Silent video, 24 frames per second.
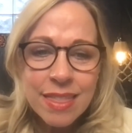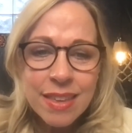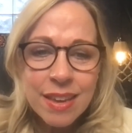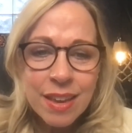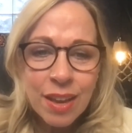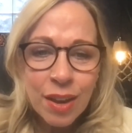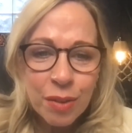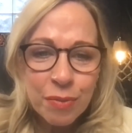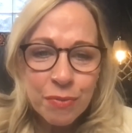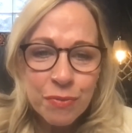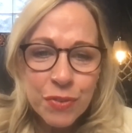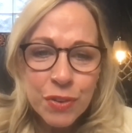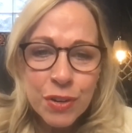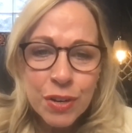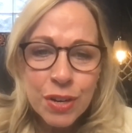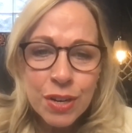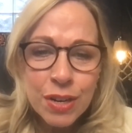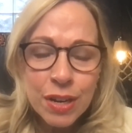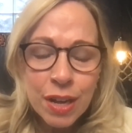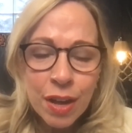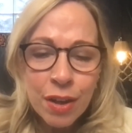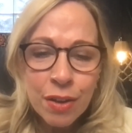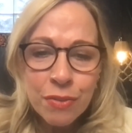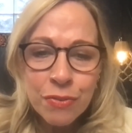The
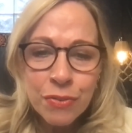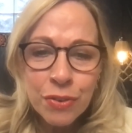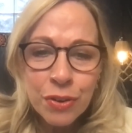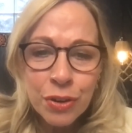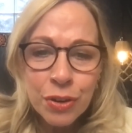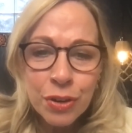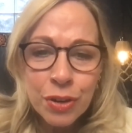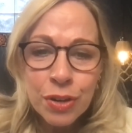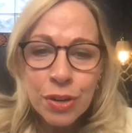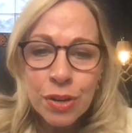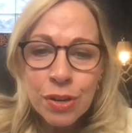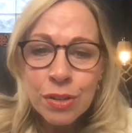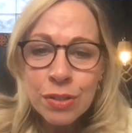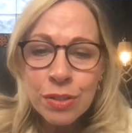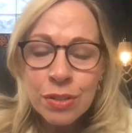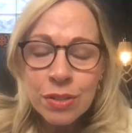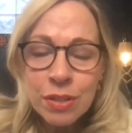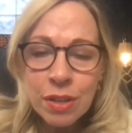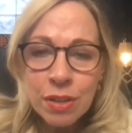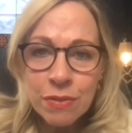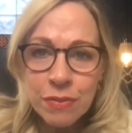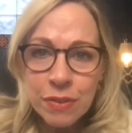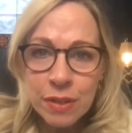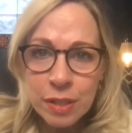comfort of her
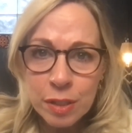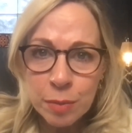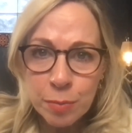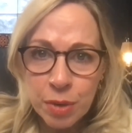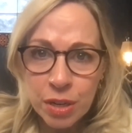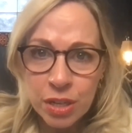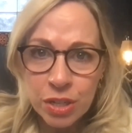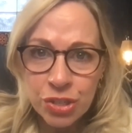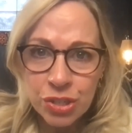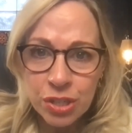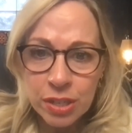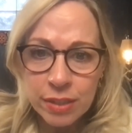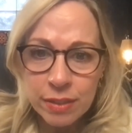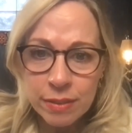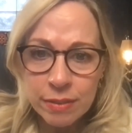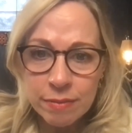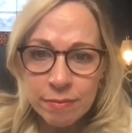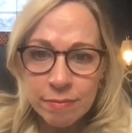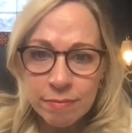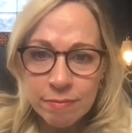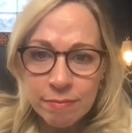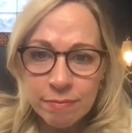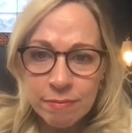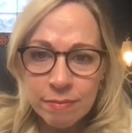self-expression
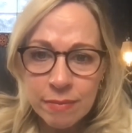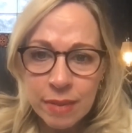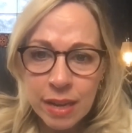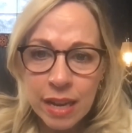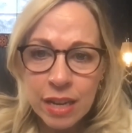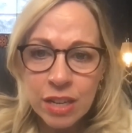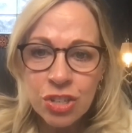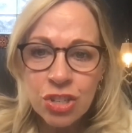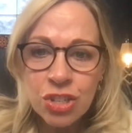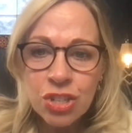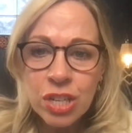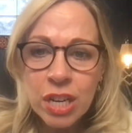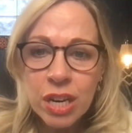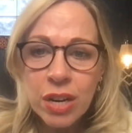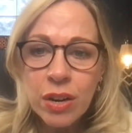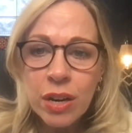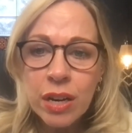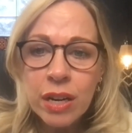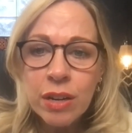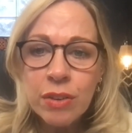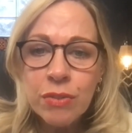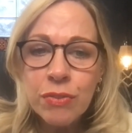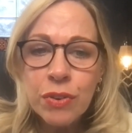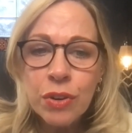and
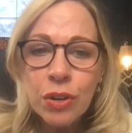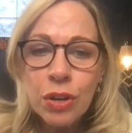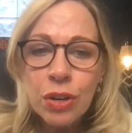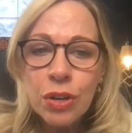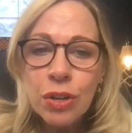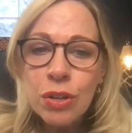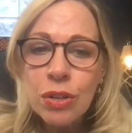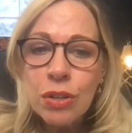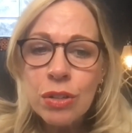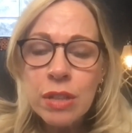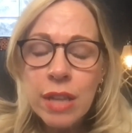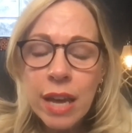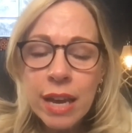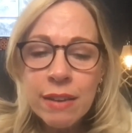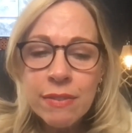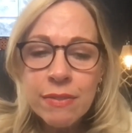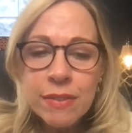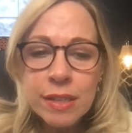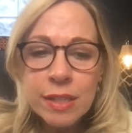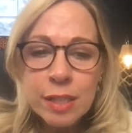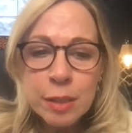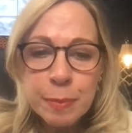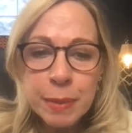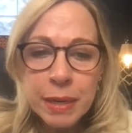sharing of her
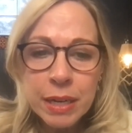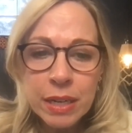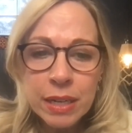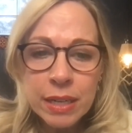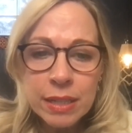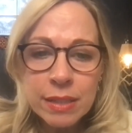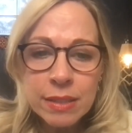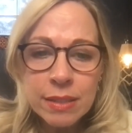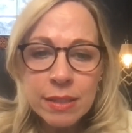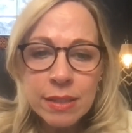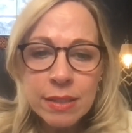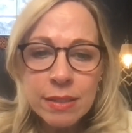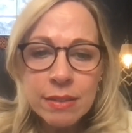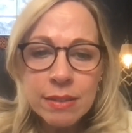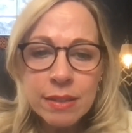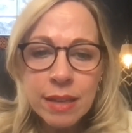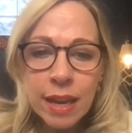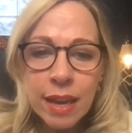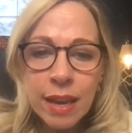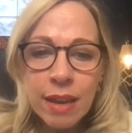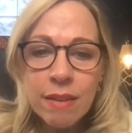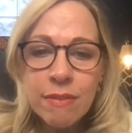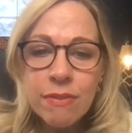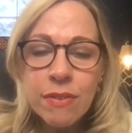life experiences
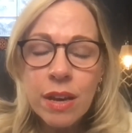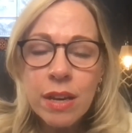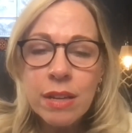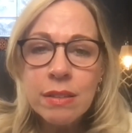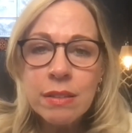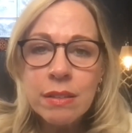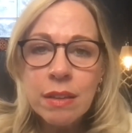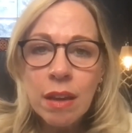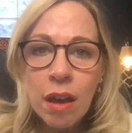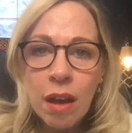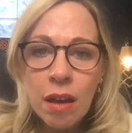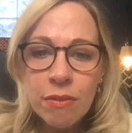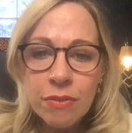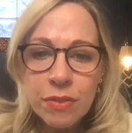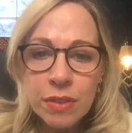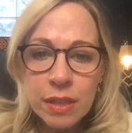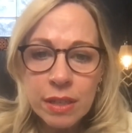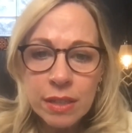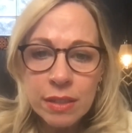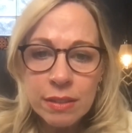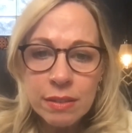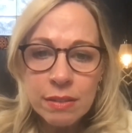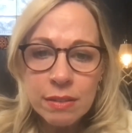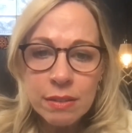gave us
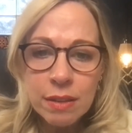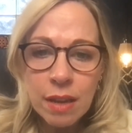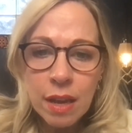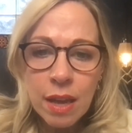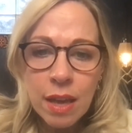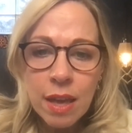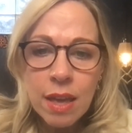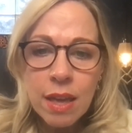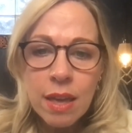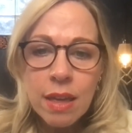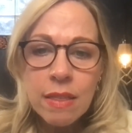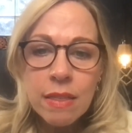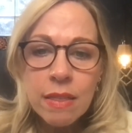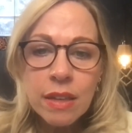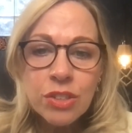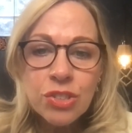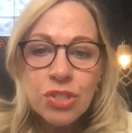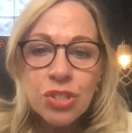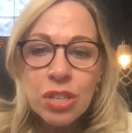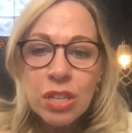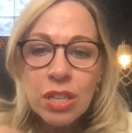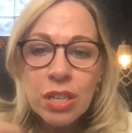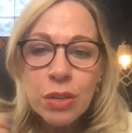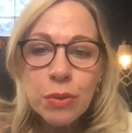confidence that
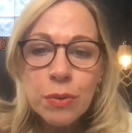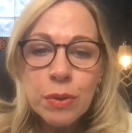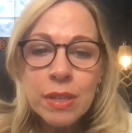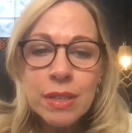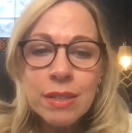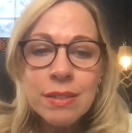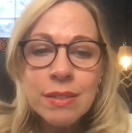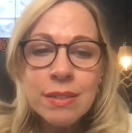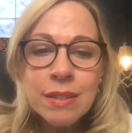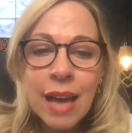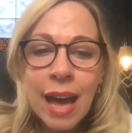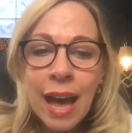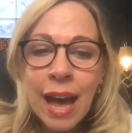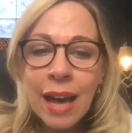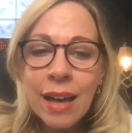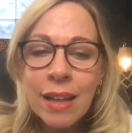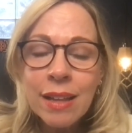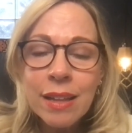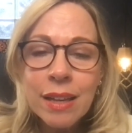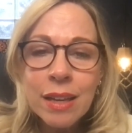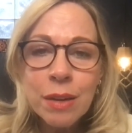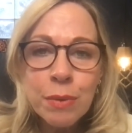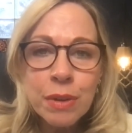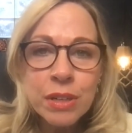she knew
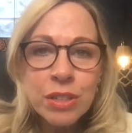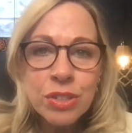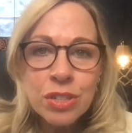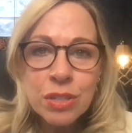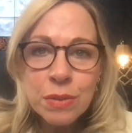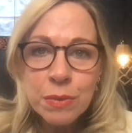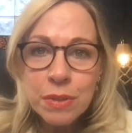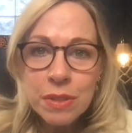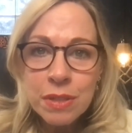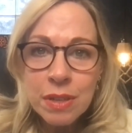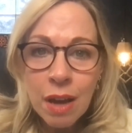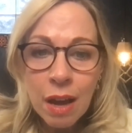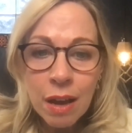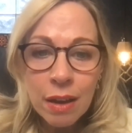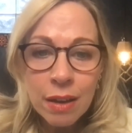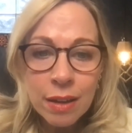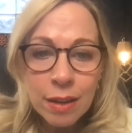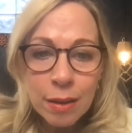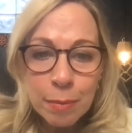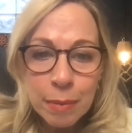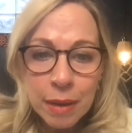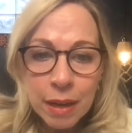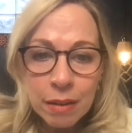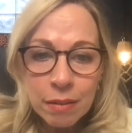exactly what she was
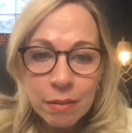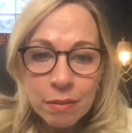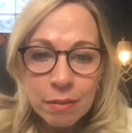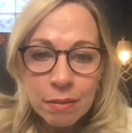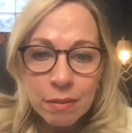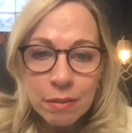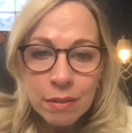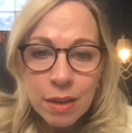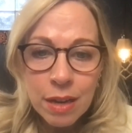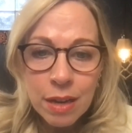talking about.